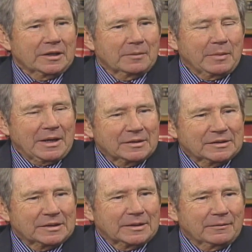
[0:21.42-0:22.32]

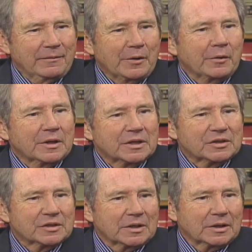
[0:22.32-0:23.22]
about uh,
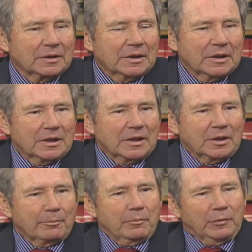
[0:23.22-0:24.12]
various uh,
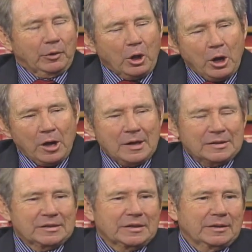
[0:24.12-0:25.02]
uh,
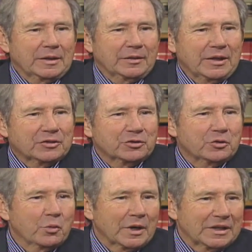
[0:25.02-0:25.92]
laws and things that
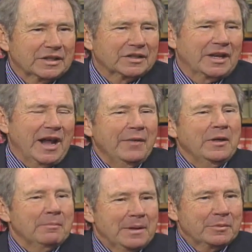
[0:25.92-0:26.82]
you want to get done. I
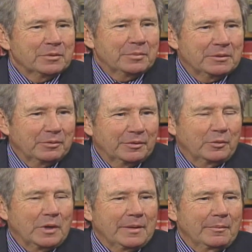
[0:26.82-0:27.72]
thought maybe the people in
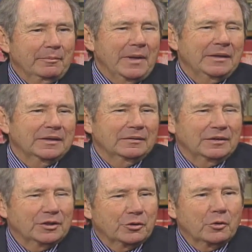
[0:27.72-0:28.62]
Hawaii might
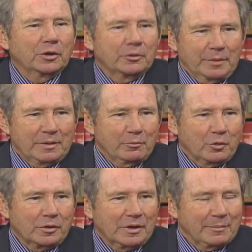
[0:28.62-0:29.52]
need to know a little bit
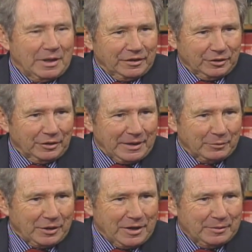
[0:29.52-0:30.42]
more about Neil
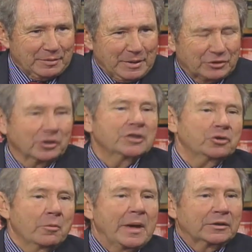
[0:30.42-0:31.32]
Abercrombie, the man. So let's
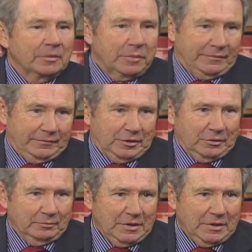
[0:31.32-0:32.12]
go back oh. to Buffalo.